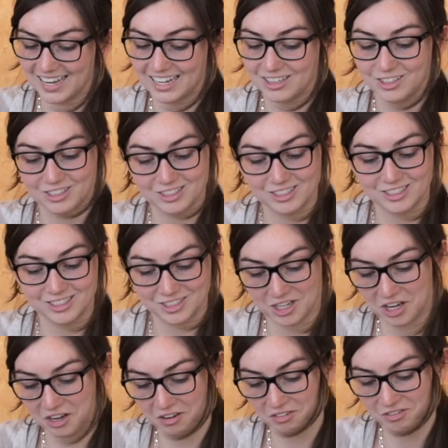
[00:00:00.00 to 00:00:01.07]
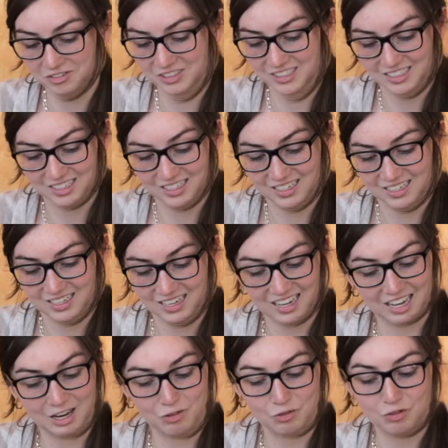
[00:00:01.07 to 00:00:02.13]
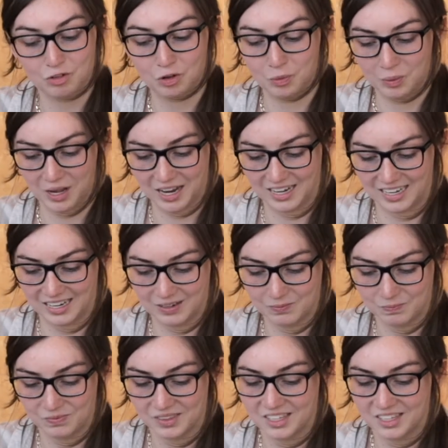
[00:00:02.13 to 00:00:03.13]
I looked soft and full-bodied.